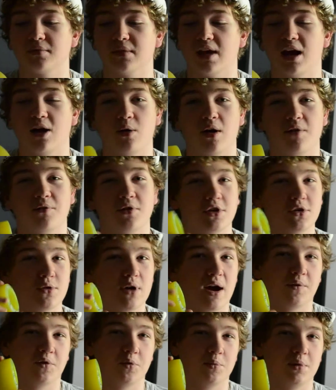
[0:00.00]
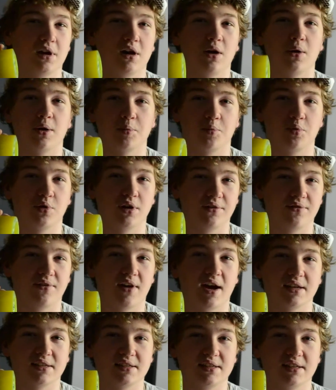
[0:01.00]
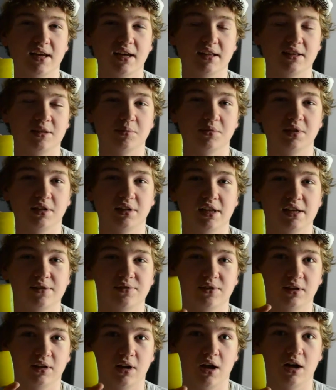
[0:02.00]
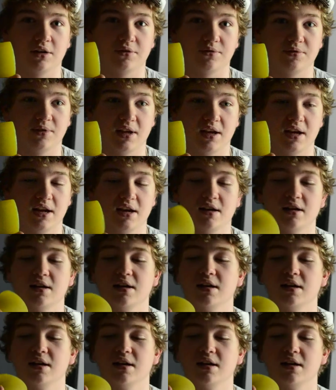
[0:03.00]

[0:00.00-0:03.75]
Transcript: However, you have to be going pretty fast to get them to leave a lot of thane.